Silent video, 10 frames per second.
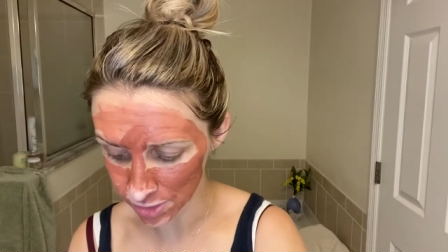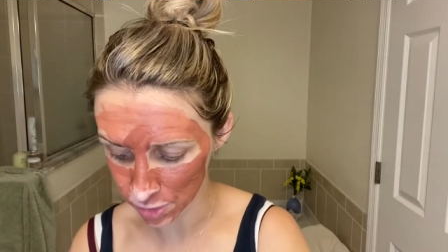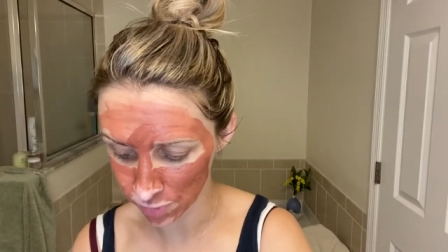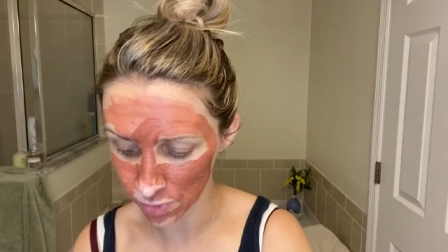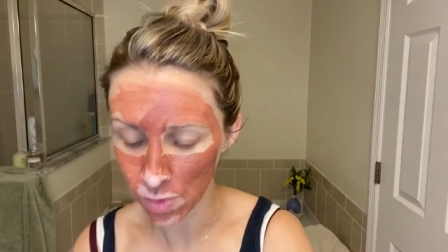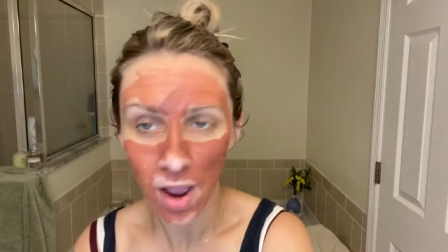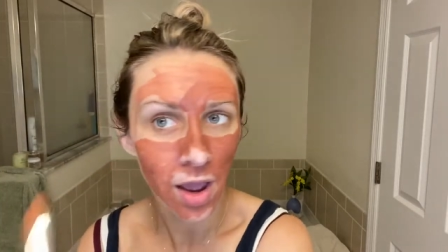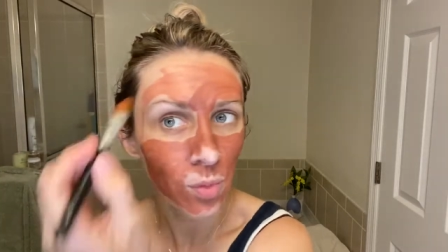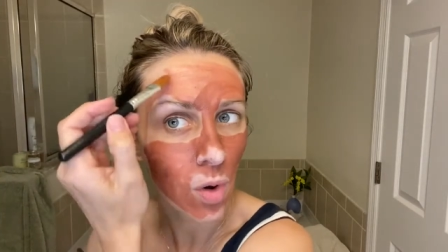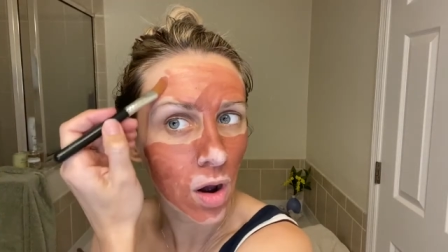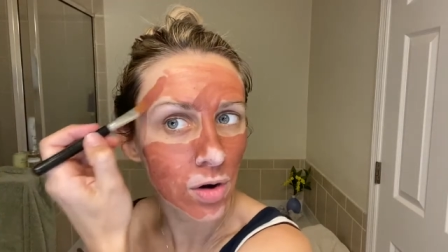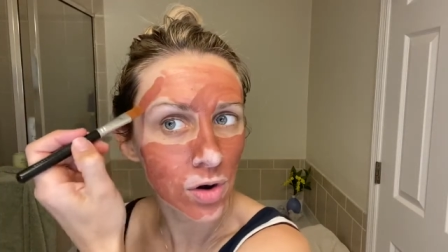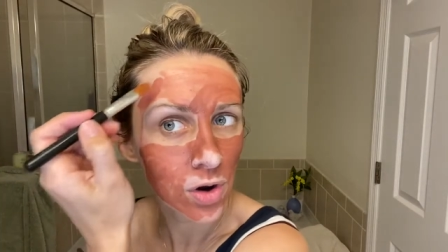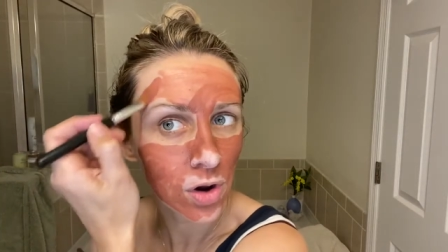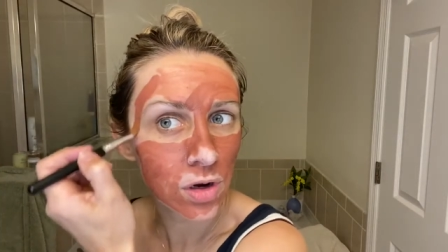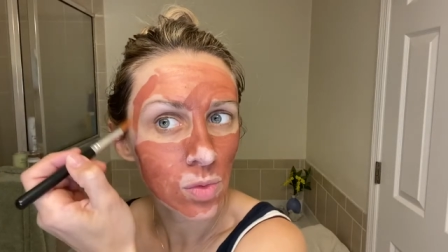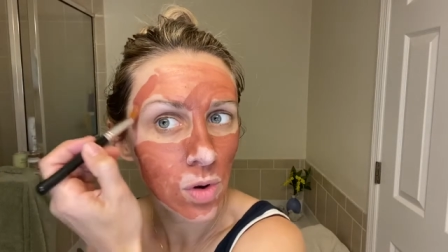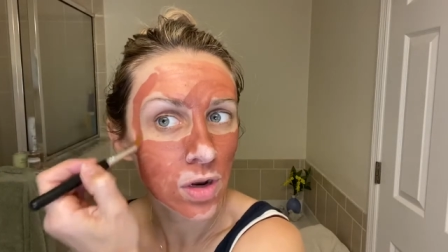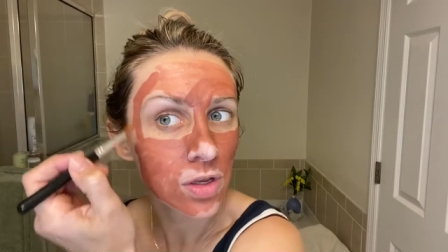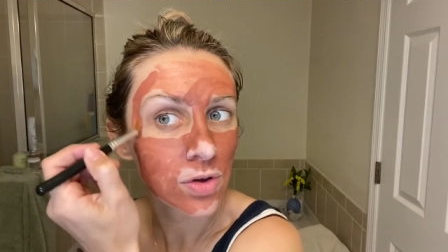So if you add water, you're gonna
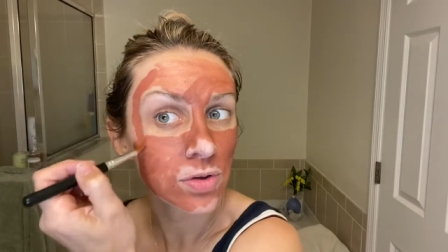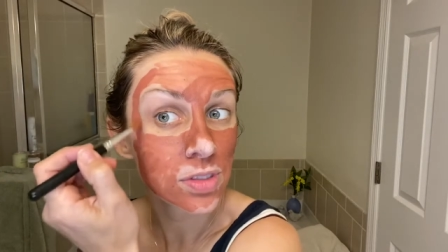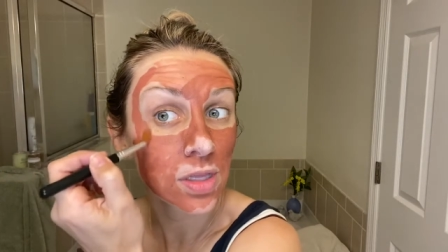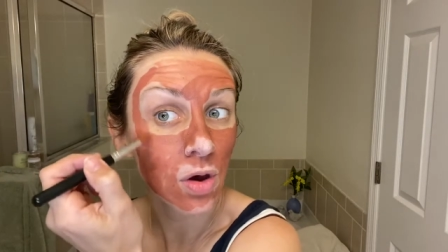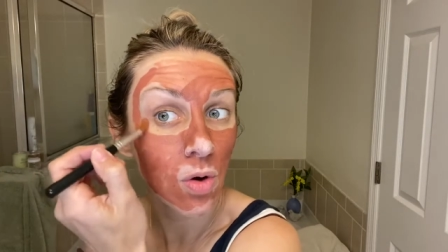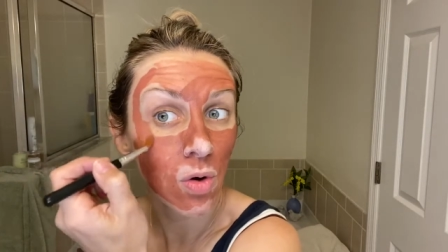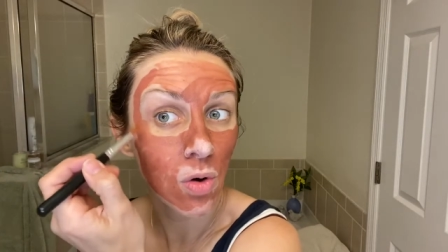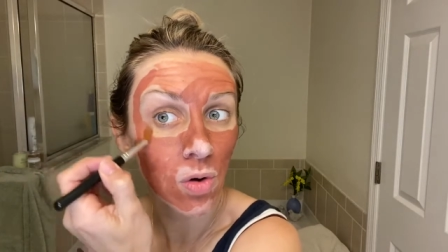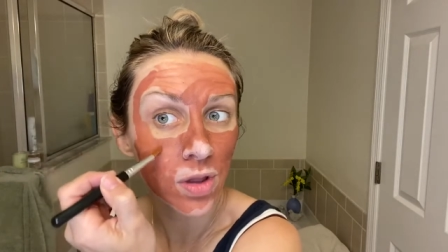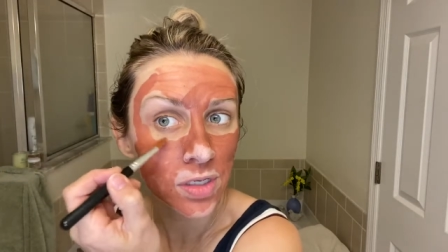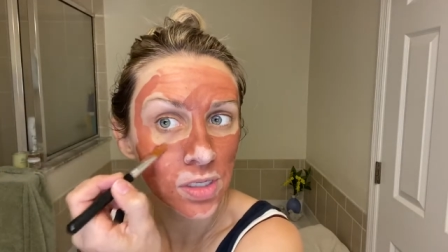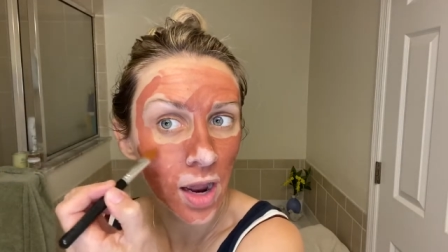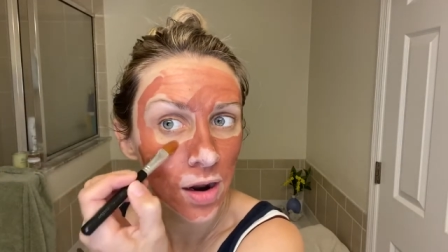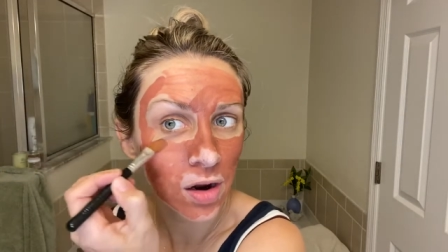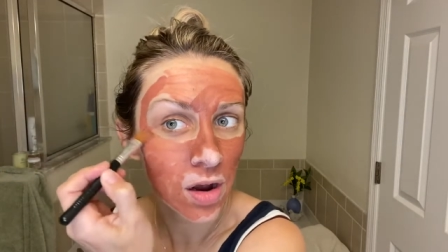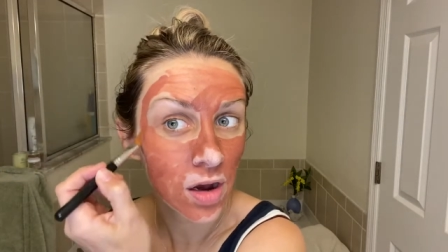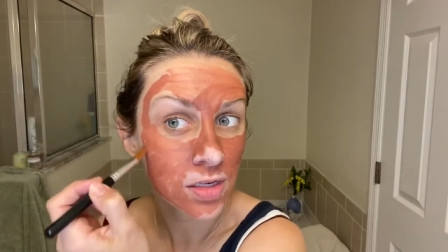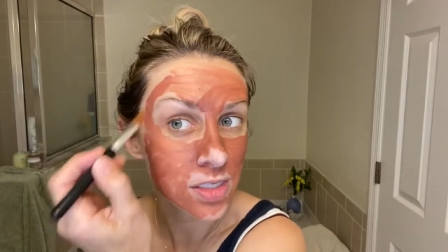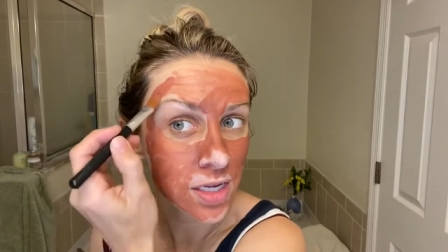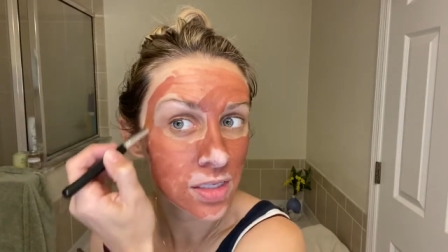wanna use the whole entire
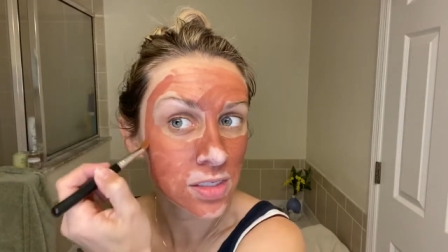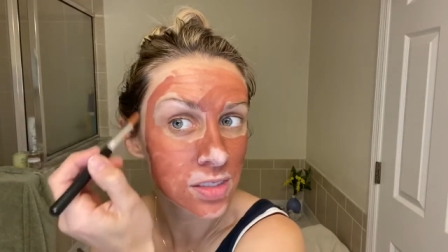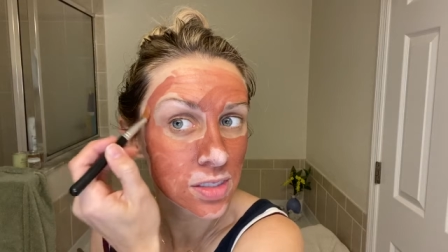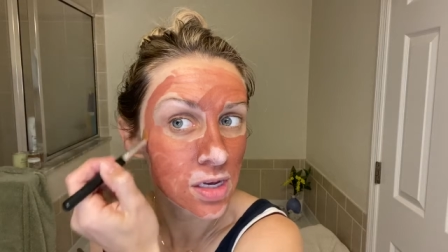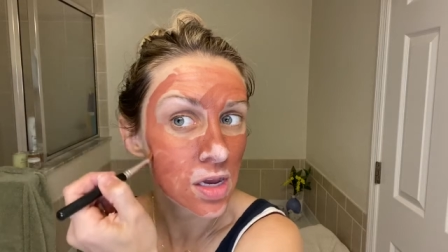contents